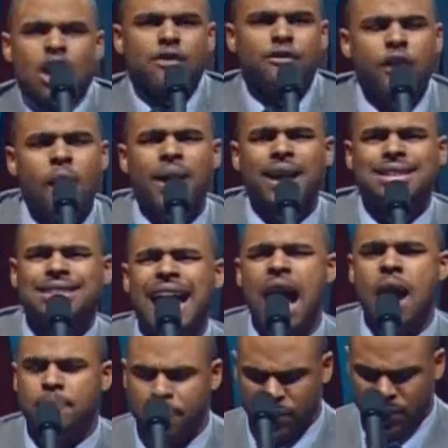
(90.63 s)
For
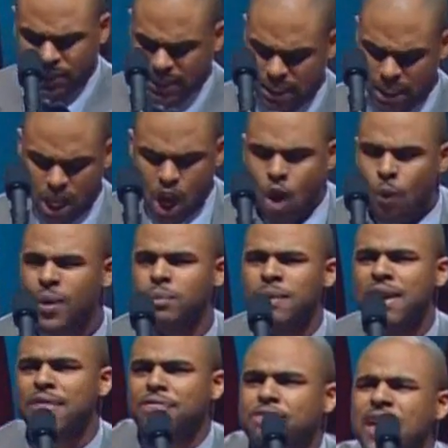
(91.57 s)
example,
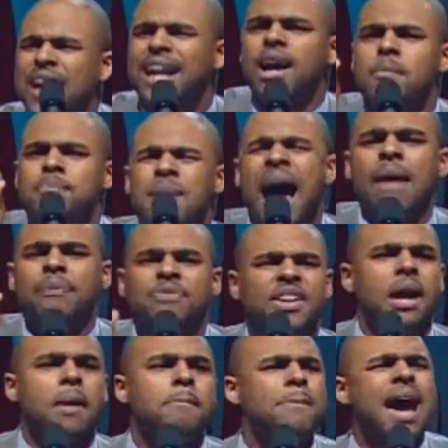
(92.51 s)
when we think about
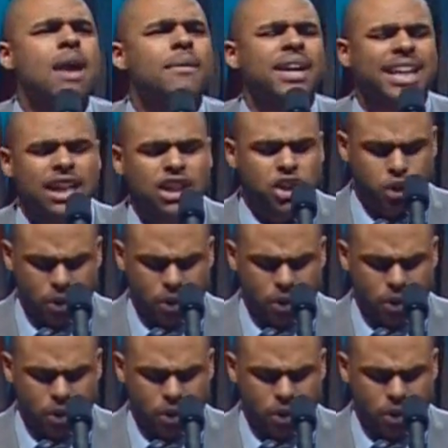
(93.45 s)
the American